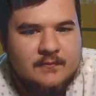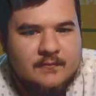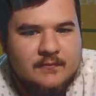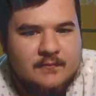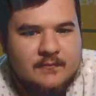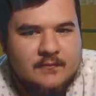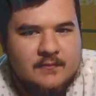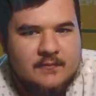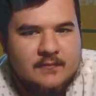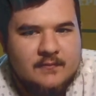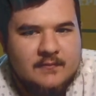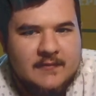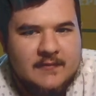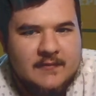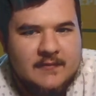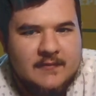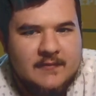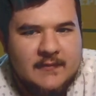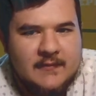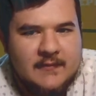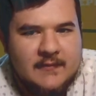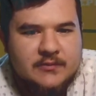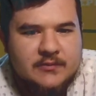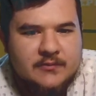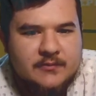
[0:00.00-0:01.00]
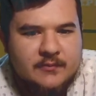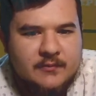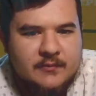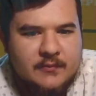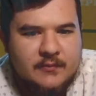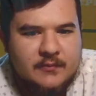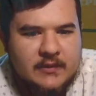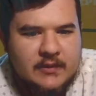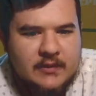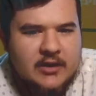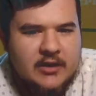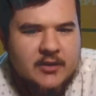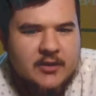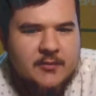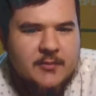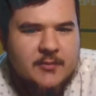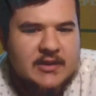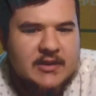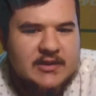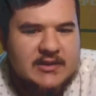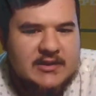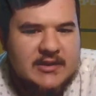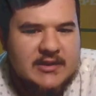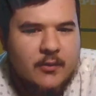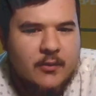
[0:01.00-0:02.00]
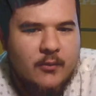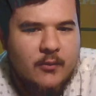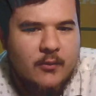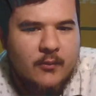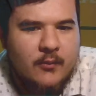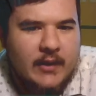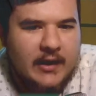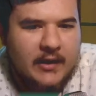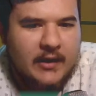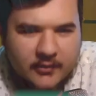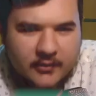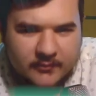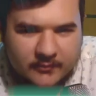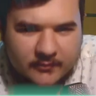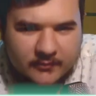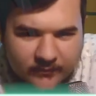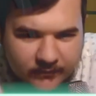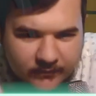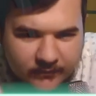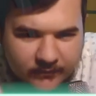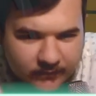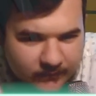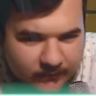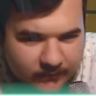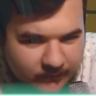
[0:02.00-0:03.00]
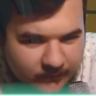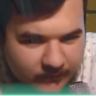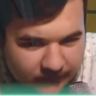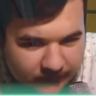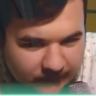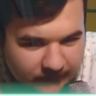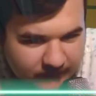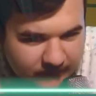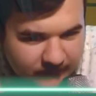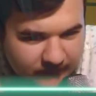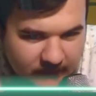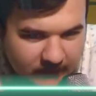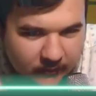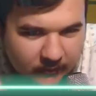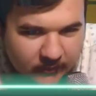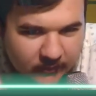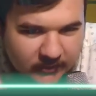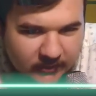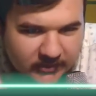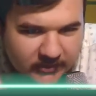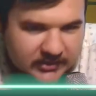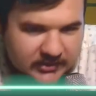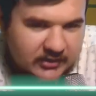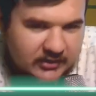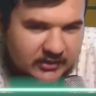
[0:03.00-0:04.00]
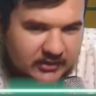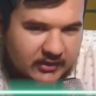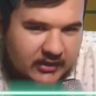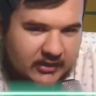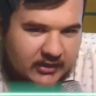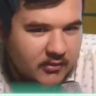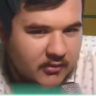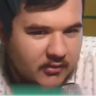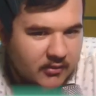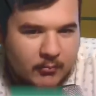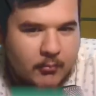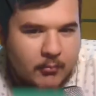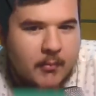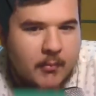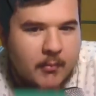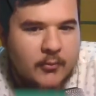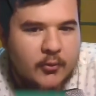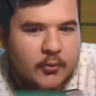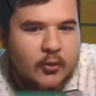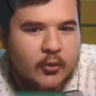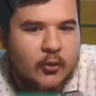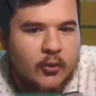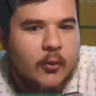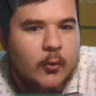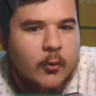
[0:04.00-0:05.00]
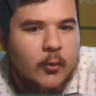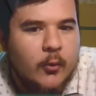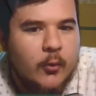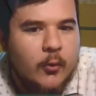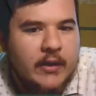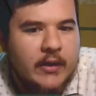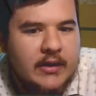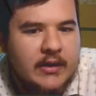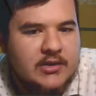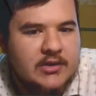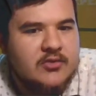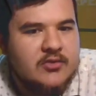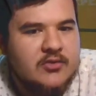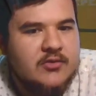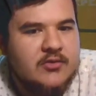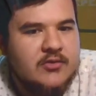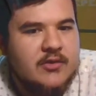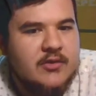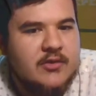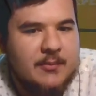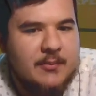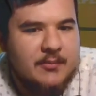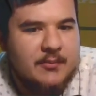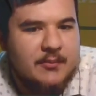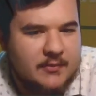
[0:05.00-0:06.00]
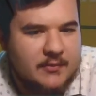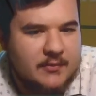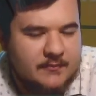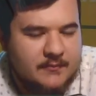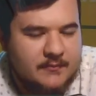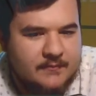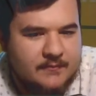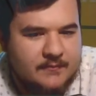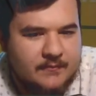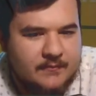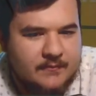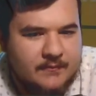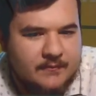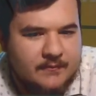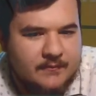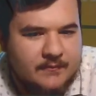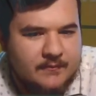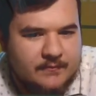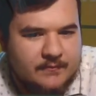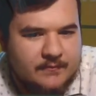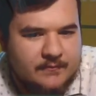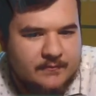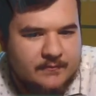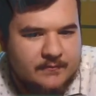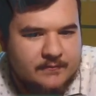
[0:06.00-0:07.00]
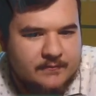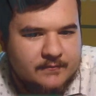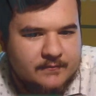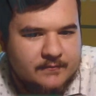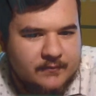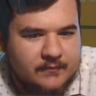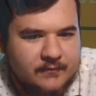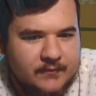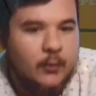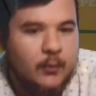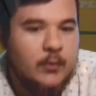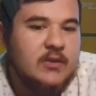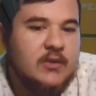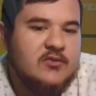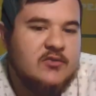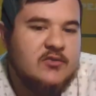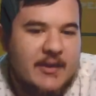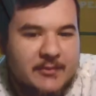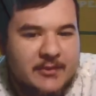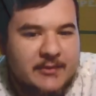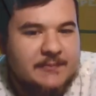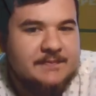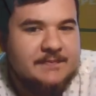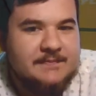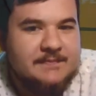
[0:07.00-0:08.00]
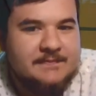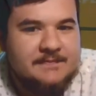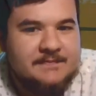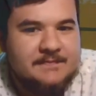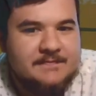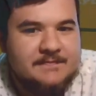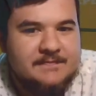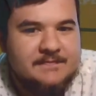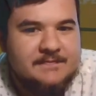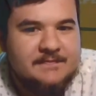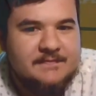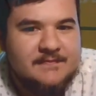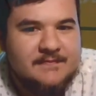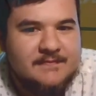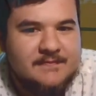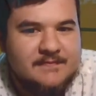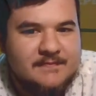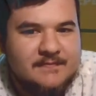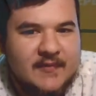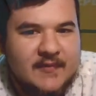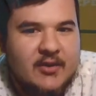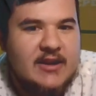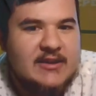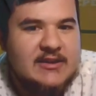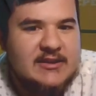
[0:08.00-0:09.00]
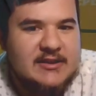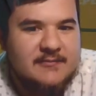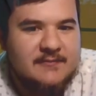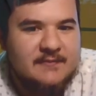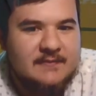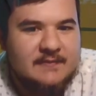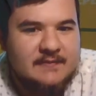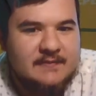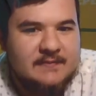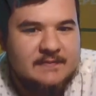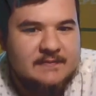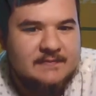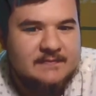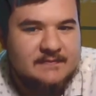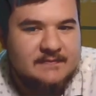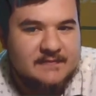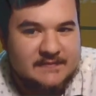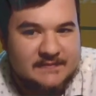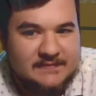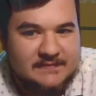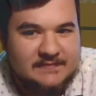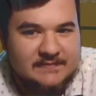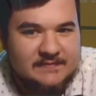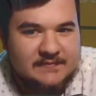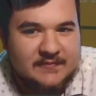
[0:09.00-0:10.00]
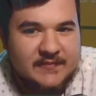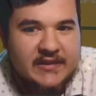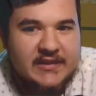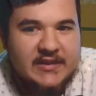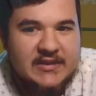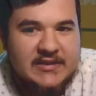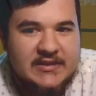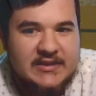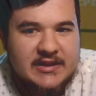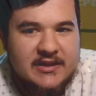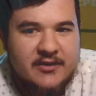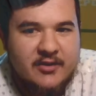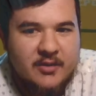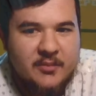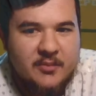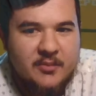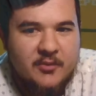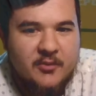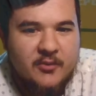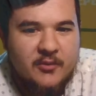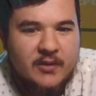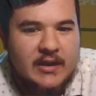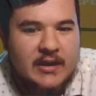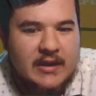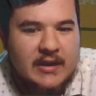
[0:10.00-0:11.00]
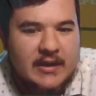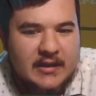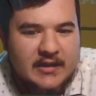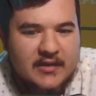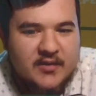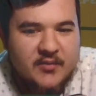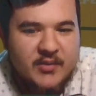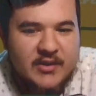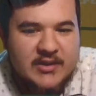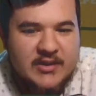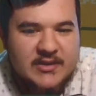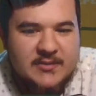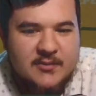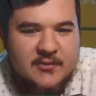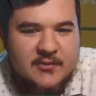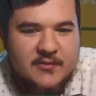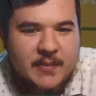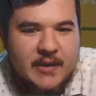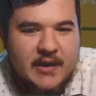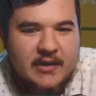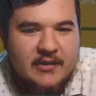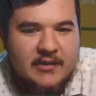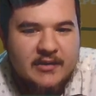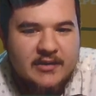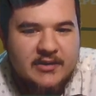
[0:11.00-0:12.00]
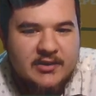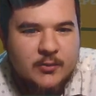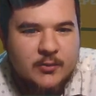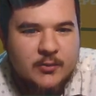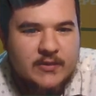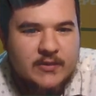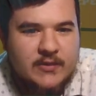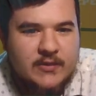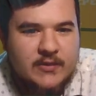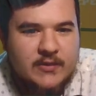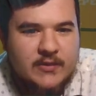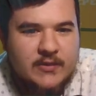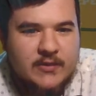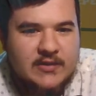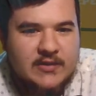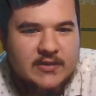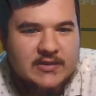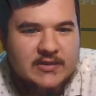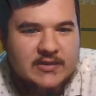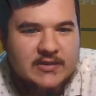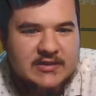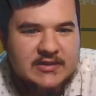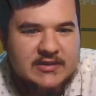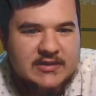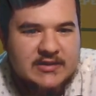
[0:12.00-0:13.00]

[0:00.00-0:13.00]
Oops. And you might say, well, hang on. What's going on? Your queen is trapped. Queen's trapped. Crazy. In the center of the board. The best move apparently is queen c6.